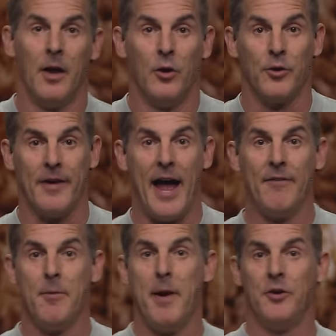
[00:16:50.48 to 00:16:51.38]
So if I
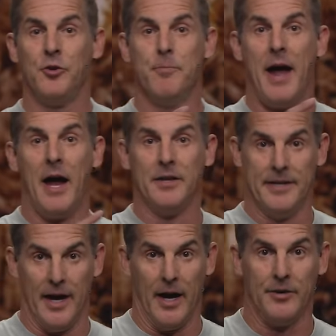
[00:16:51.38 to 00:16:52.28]
haven't made you mad
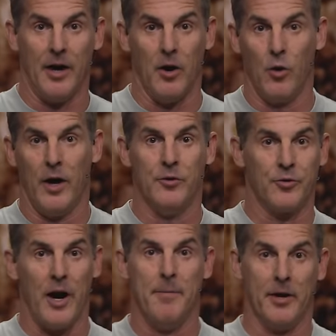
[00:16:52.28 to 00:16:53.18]
yet, I'll go ahead and
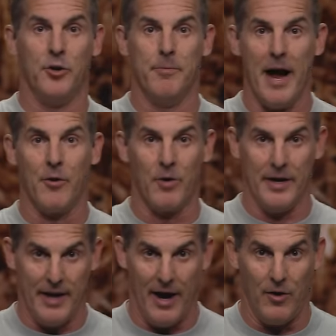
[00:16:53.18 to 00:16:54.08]
try to make you mad right
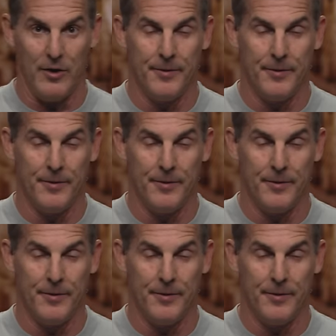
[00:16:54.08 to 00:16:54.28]
now.